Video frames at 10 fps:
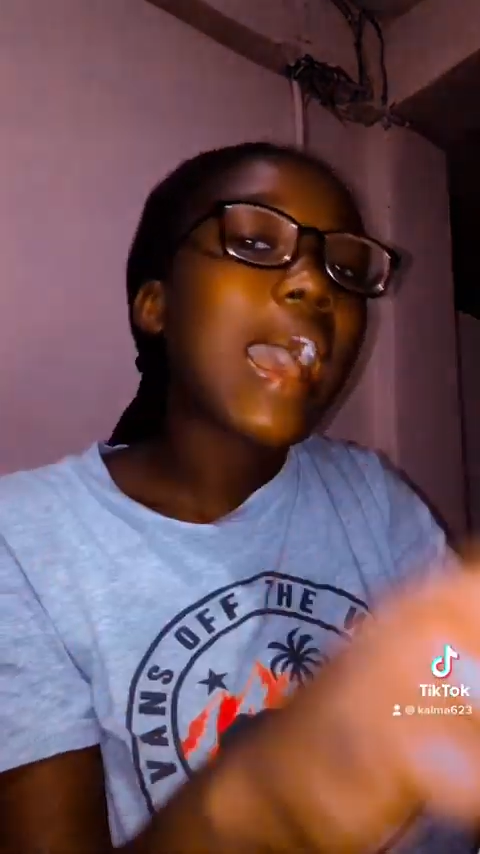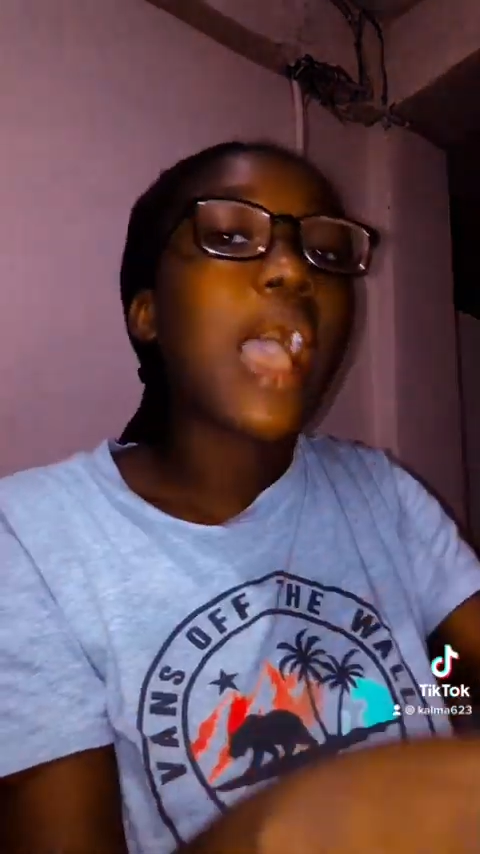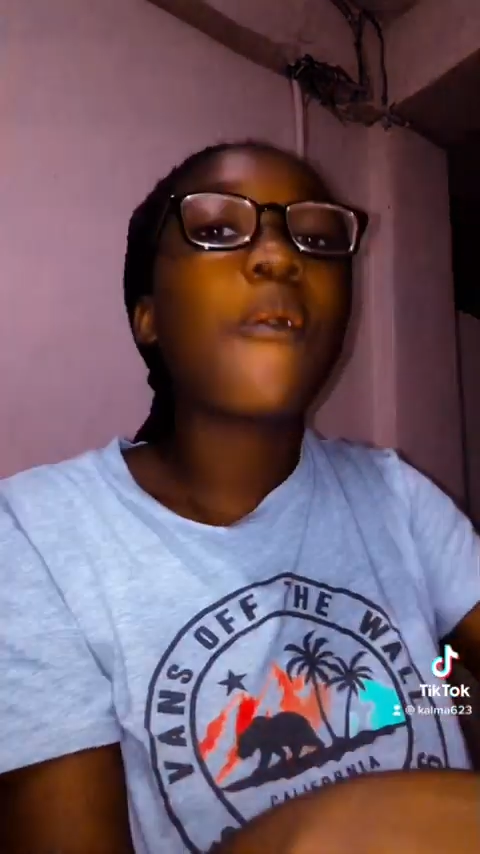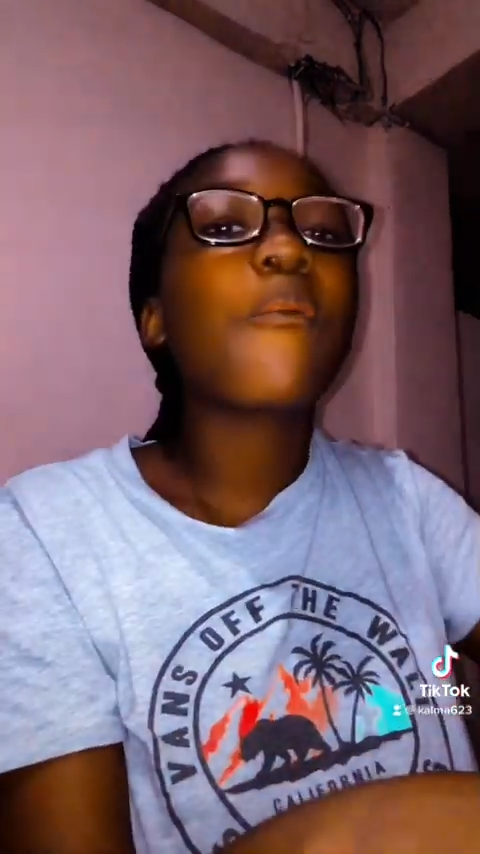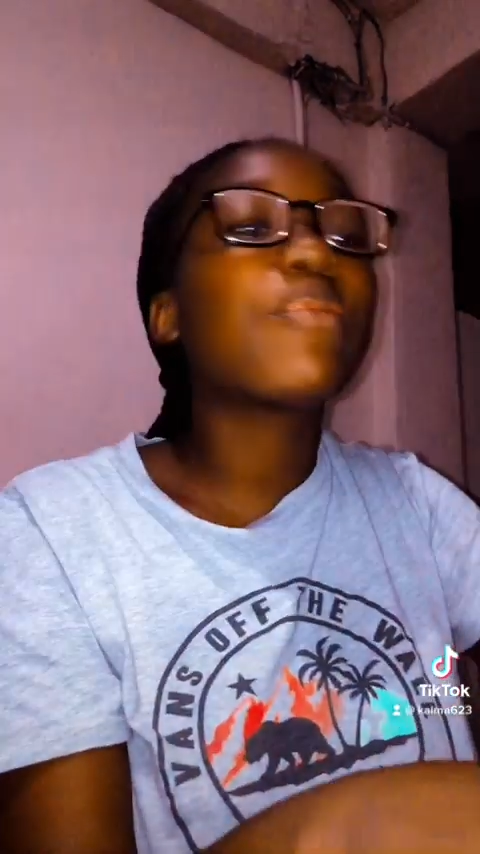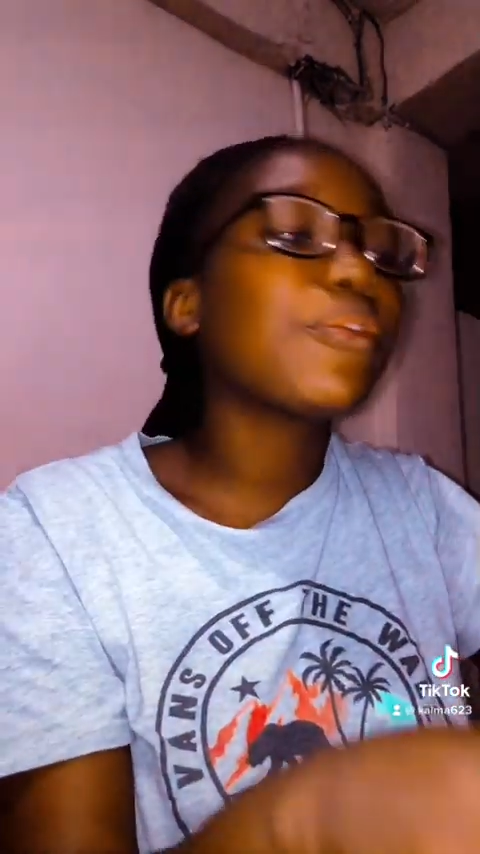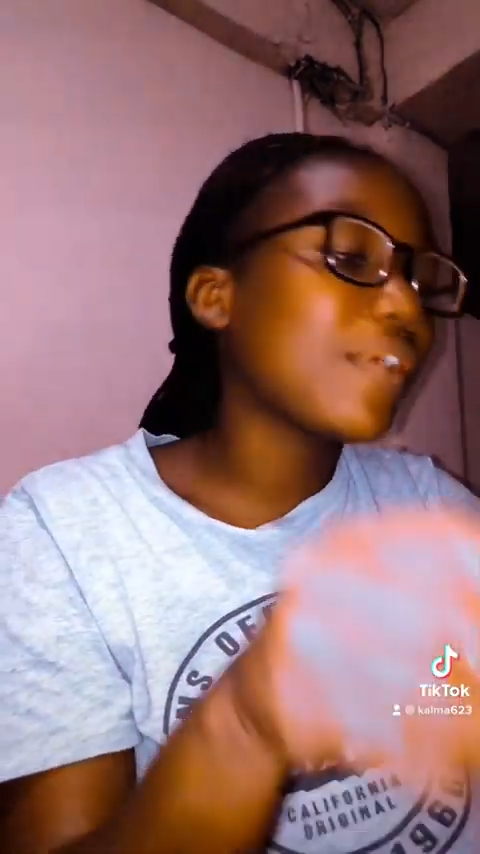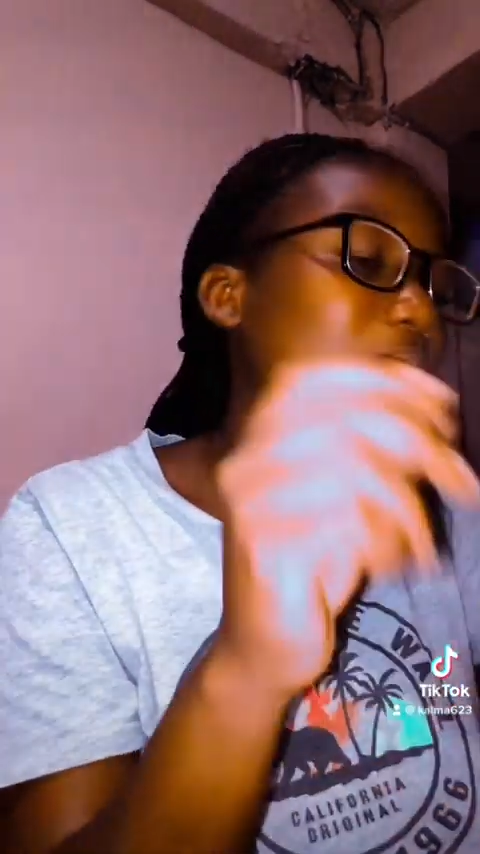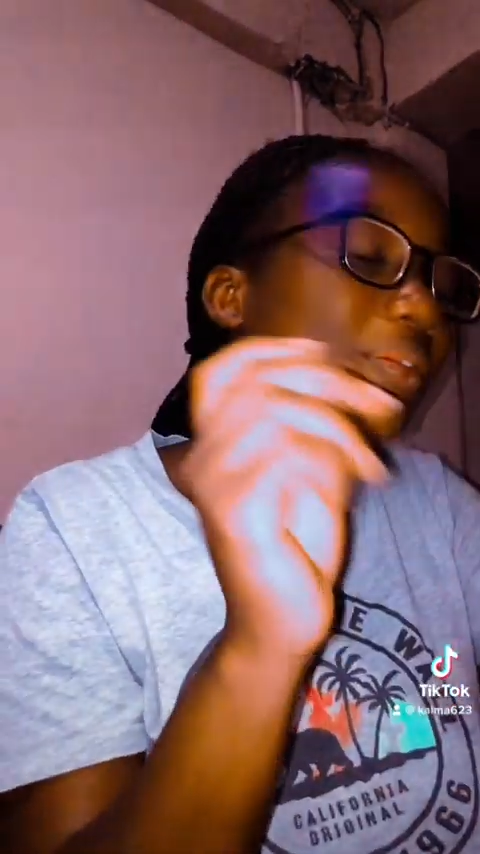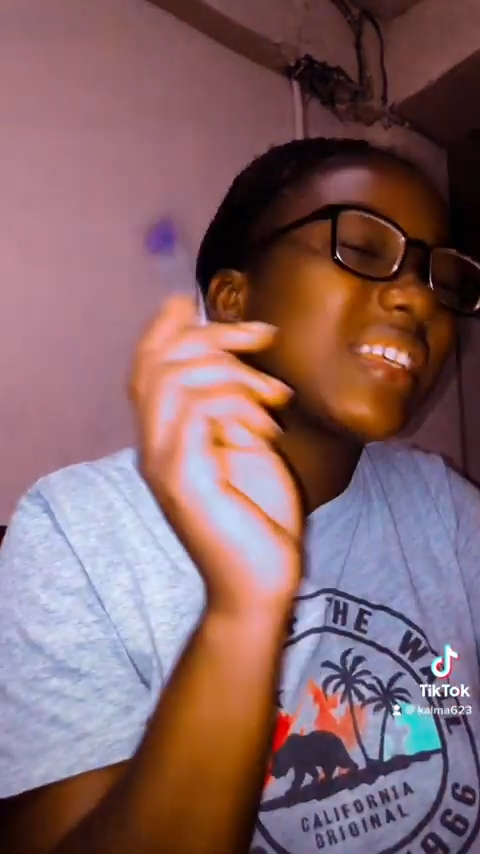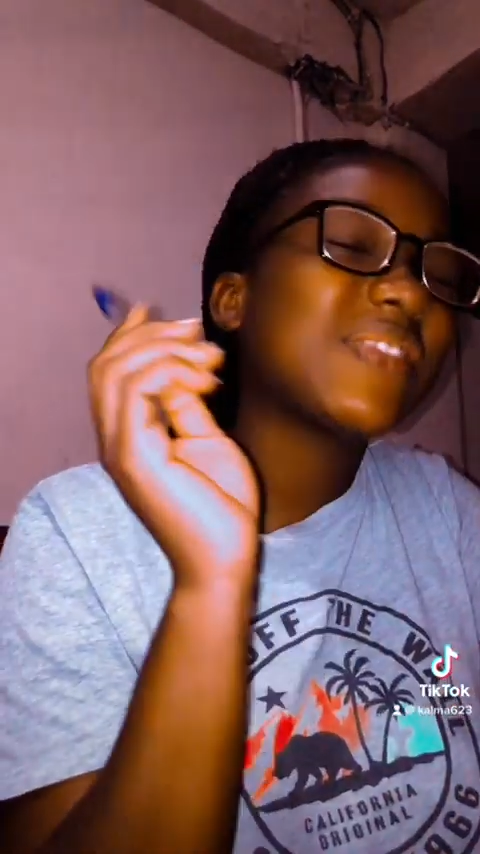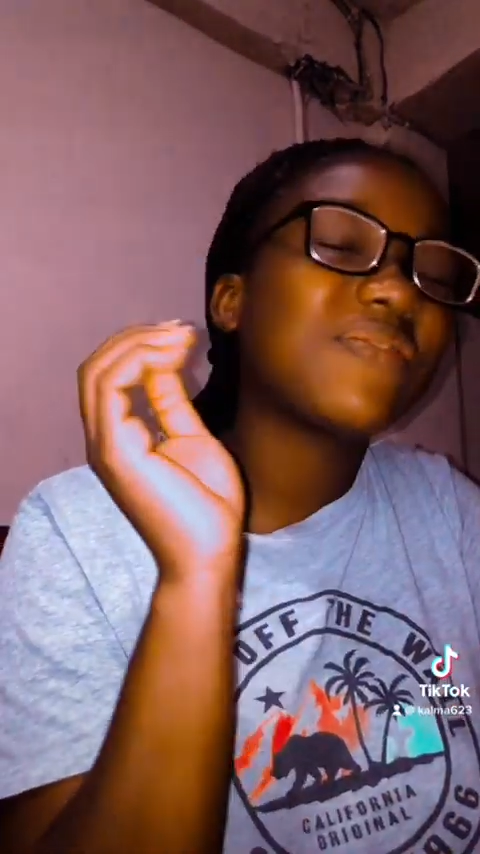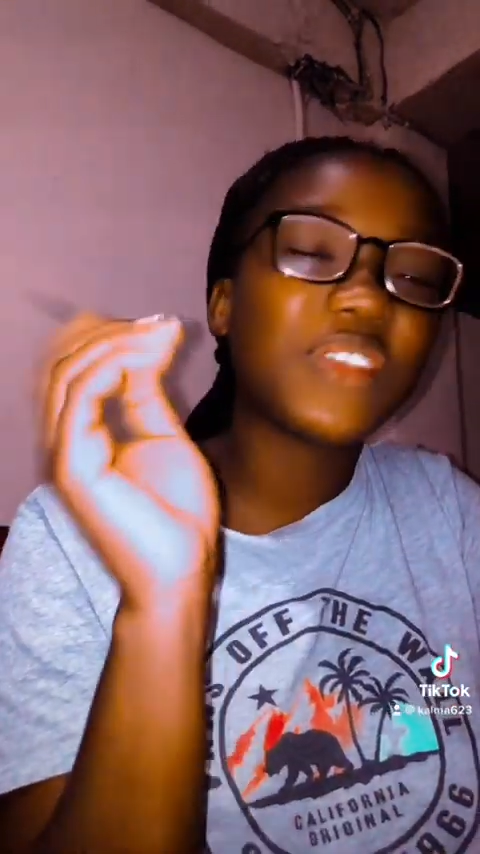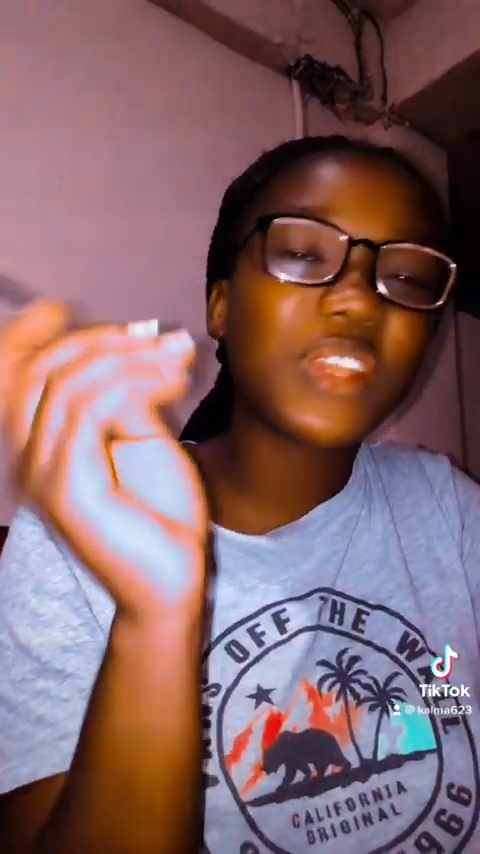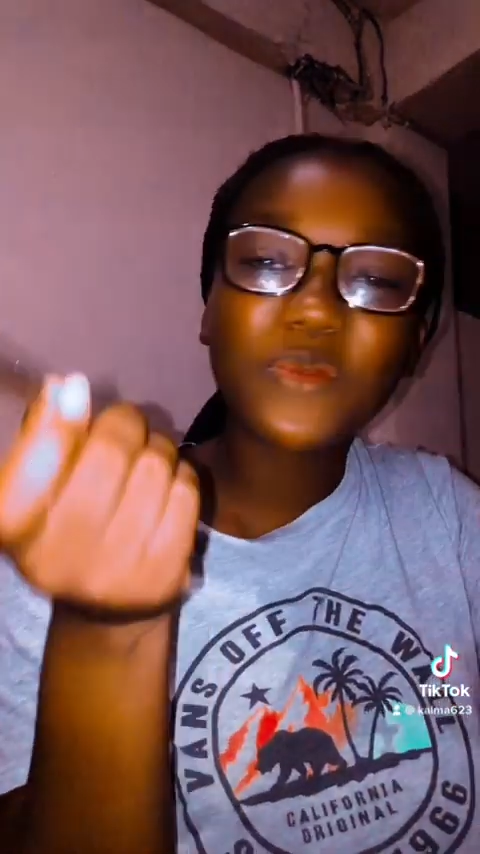I hope you found this very